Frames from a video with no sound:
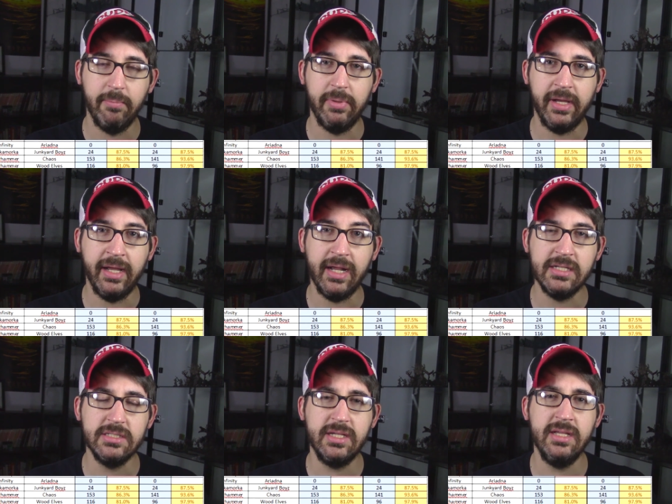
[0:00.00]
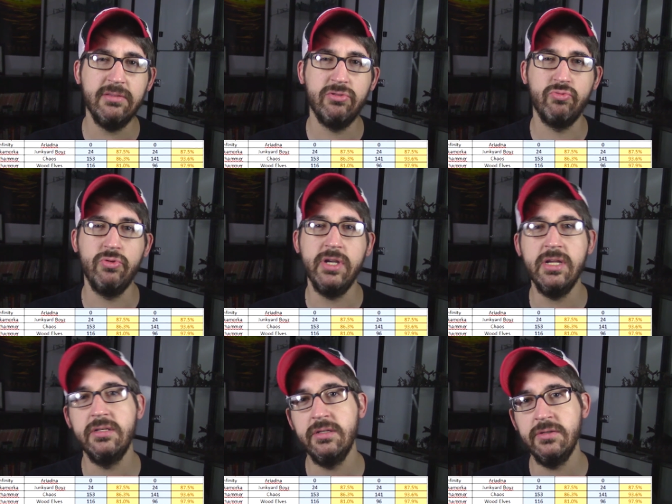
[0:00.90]
but I just got three
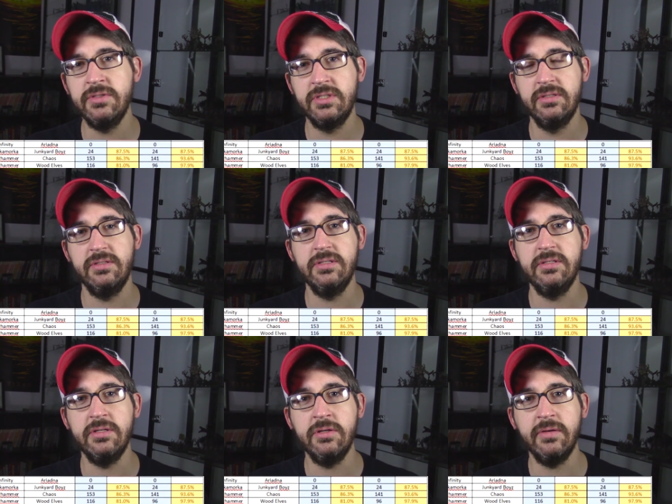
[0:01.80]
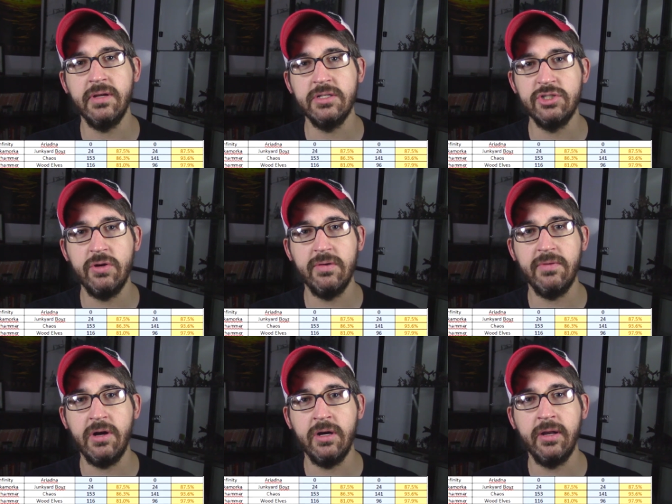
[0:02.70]
dudes to do. I've got Joan of
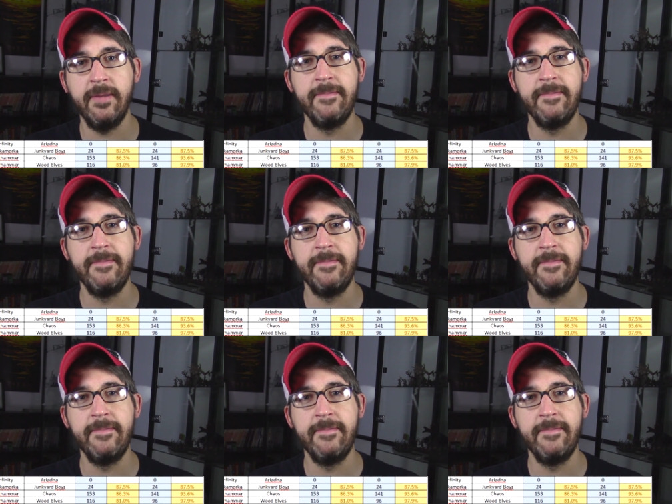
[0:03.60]
Arc,